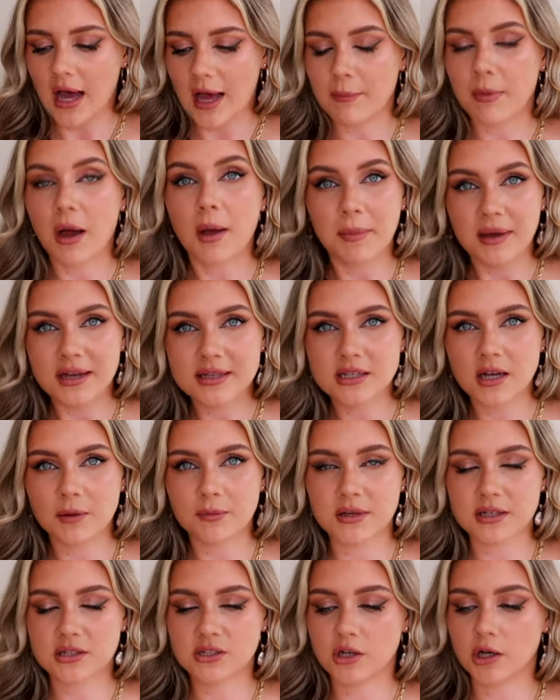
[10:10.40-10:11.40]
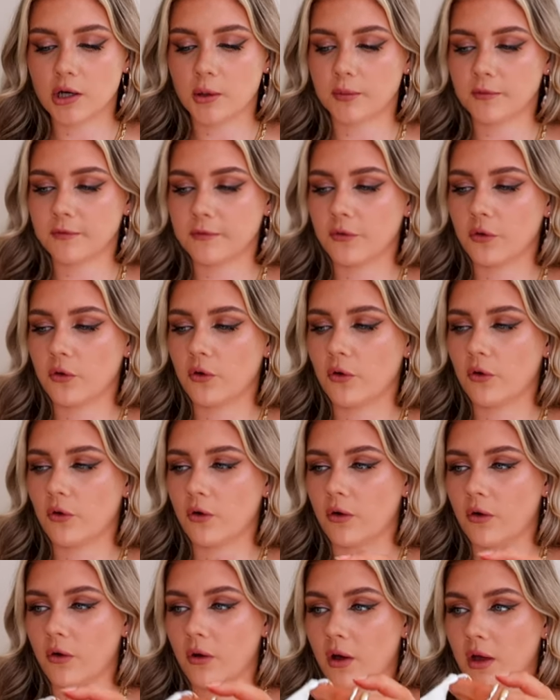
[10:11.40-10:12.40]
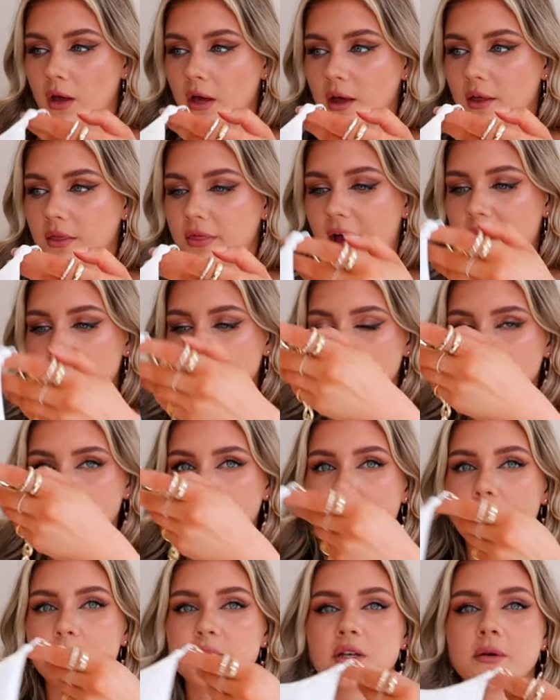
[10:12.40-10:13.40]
But I picked up this top for that trip.